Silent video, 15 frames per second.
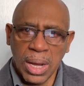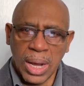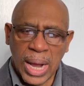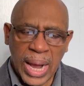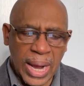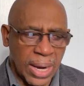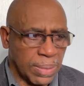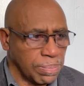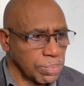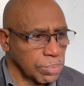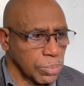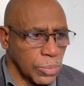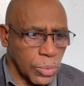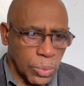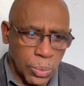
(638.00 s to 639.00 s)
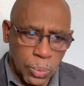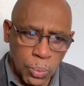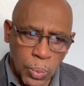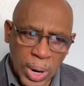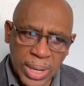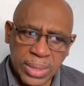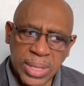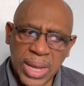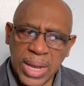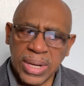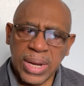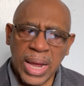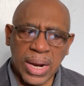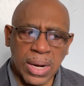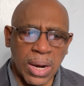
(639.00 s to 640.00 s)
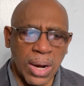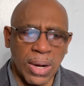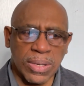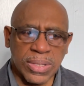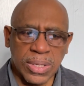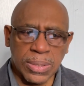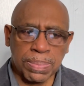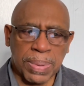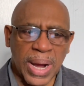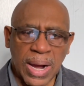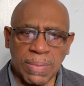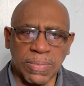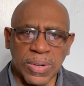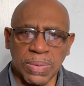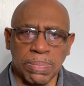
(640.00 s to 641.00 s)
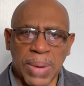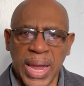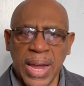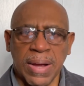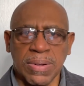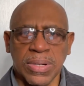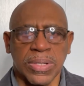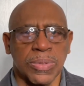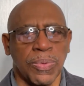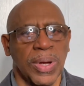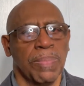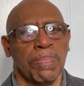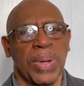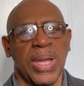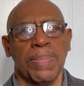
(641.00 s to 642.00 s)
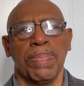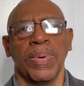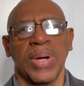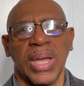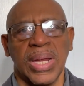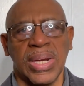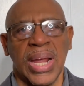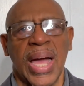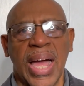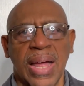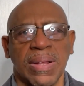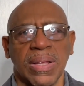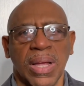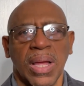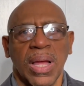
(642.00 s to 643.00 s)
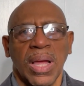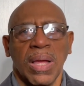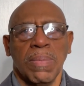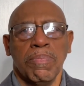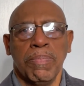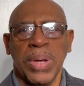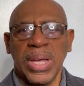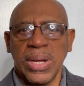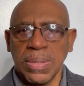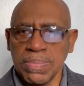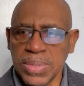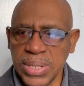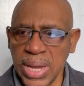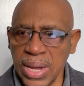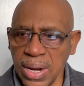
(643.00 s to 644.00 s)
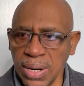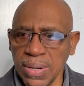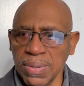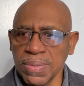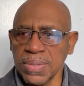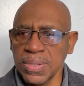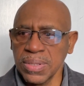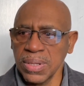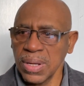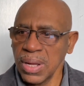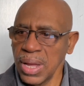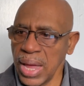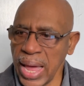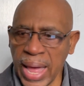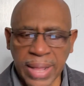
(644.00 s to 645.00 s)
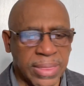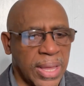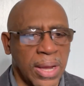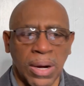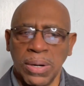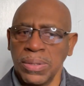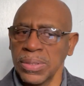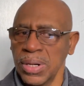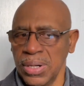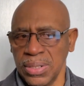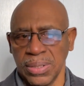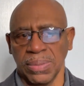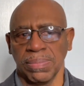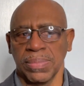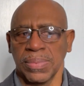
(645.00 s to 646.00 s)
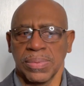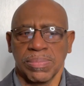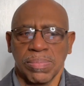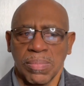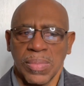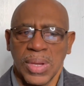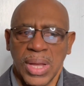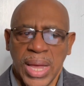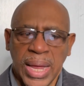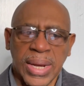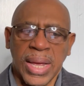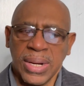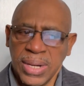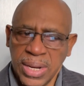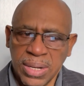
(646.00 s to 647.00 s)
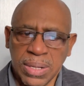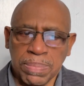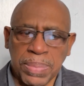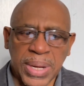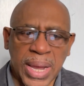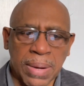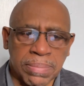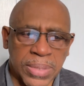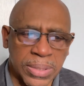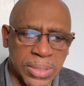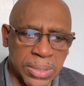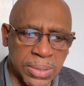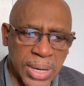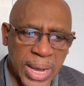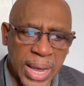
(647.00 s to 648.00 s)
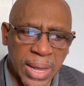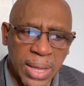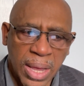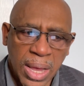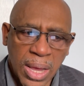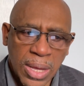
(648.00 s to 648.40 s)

One thing that causes problems with marriage is when people cannot be themselves at their own home. And they need to be able to do that.